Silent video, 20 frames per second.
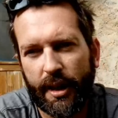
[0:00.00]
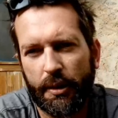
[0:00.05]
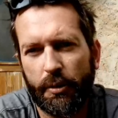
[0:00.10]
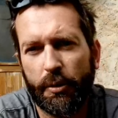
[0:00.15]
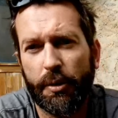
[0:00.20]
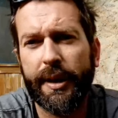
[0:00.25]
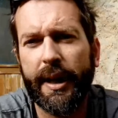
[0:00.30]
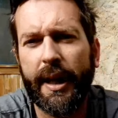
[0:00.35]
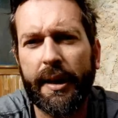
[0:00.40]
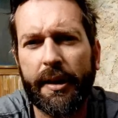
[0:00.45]

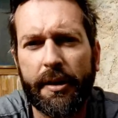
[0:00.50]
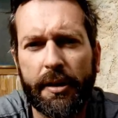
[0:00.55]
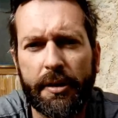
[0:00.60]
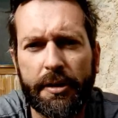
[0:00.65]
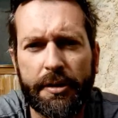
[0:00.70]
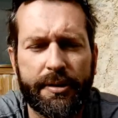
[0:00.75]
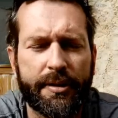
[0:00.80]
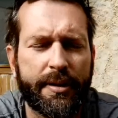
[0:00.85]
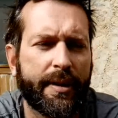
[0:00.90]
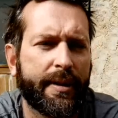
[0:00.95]
Or that
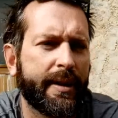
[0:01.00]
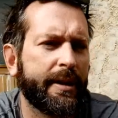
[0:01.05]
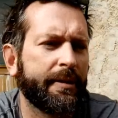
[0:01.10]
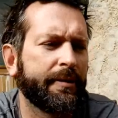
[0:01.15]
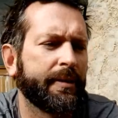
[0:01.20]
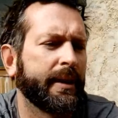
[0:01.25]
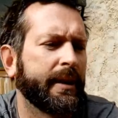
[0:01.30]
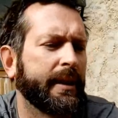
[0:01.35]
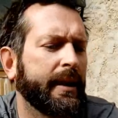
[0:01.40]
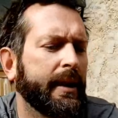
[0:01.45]
goes the
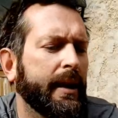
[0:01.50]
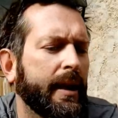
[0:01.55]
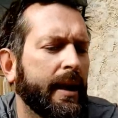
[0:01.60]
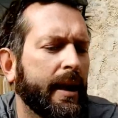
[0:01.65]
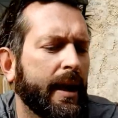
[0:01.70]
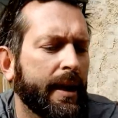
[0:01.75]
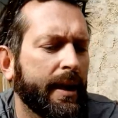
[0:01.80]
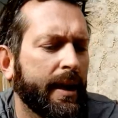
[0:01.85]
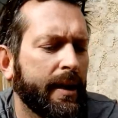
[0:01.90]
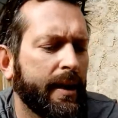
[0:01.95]
theory.
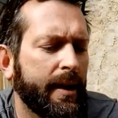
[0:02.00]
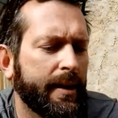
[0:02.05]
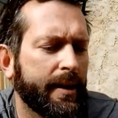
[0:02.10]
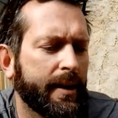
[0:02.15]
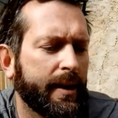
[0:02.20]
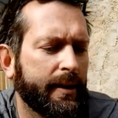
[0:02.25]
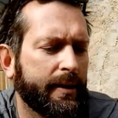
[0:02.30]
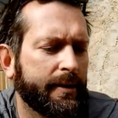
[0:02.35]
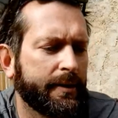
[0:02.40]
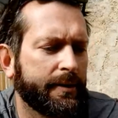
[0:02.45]
And I like
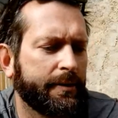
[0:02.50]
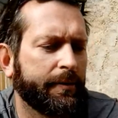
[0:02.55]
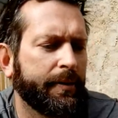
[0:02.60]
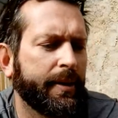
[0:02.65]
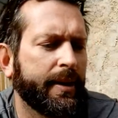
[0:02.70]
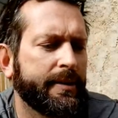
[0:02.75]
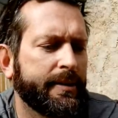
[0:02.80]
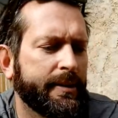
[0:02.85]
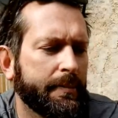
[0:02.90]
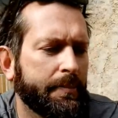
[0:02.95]
that because it's a
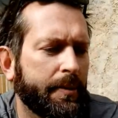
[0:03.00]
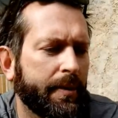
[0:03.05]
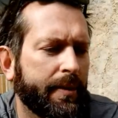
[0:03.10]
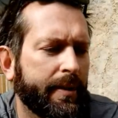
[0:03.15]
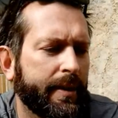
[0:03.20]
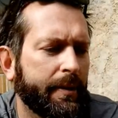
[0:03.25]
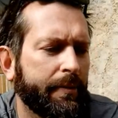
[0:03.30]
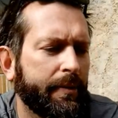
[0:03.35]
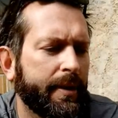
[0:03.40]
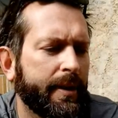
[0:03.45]
very simple
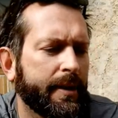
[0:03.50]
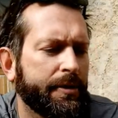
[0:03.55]
theory.